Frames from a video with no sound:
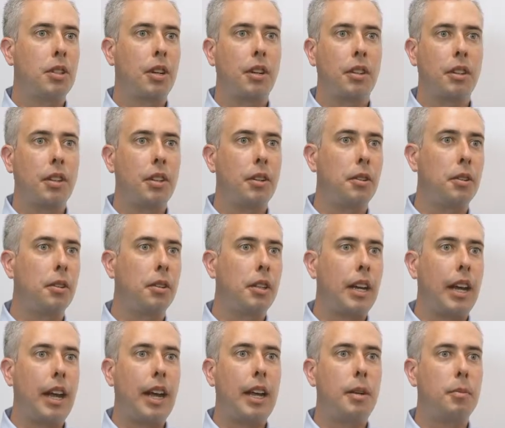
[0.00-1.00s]
are little
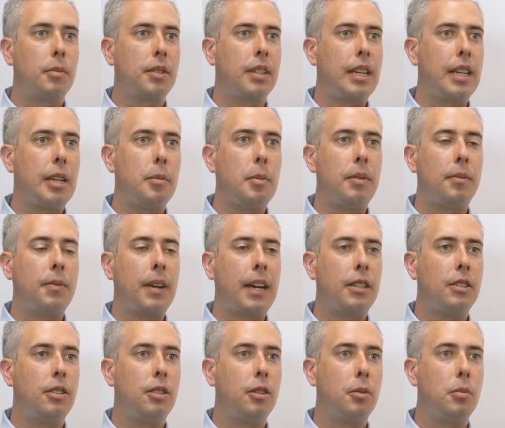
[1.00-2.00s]
items that need to be
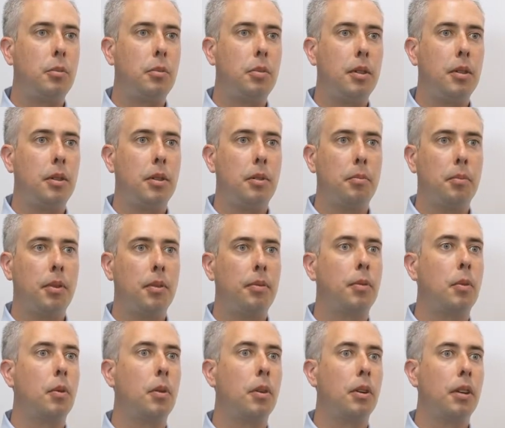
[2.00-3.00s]
fine-tuned
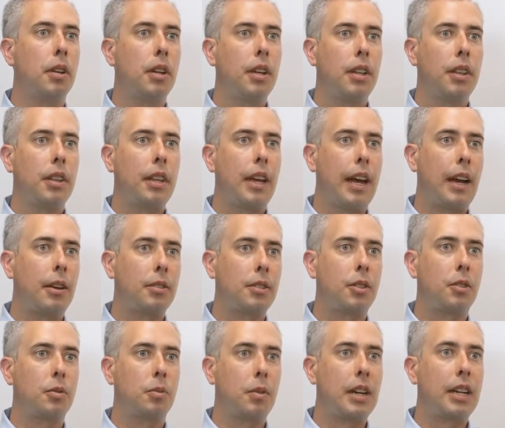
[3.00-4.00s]
before the house
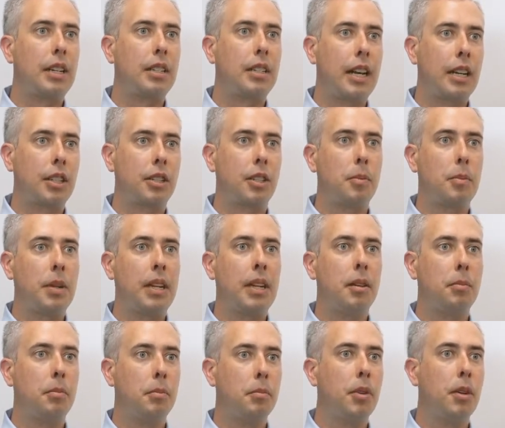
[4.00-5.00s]
is ready to actually be
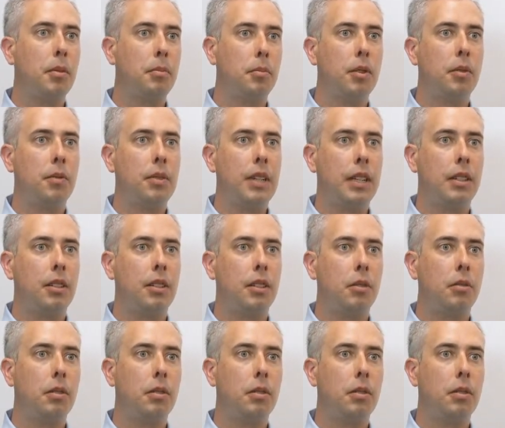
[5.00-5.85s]
moved into.